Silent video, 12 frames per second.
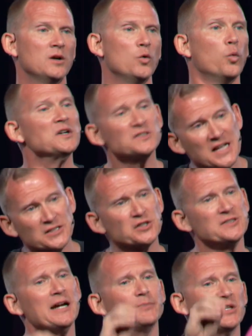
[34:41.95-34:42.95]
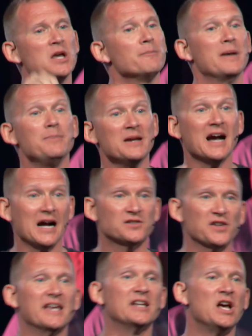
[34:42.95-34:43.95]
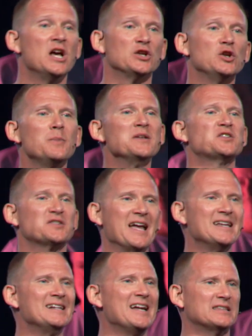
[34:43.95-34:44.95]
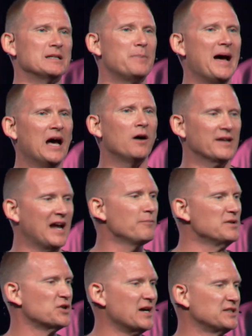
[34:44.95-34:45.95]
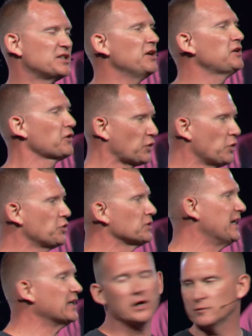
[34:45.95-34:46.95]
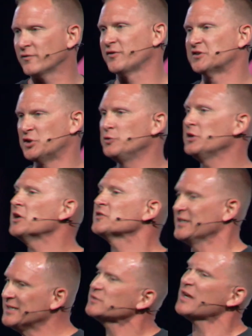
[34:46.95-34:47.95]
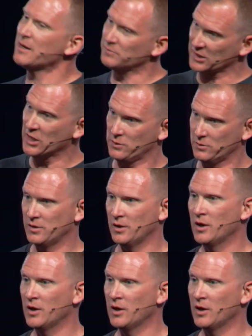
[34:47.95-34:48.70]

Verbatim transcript: What's that step that maybe God's saying, You've been standing at the bow and I've been trying to tell you to throw your leg over for two years and it's time to go.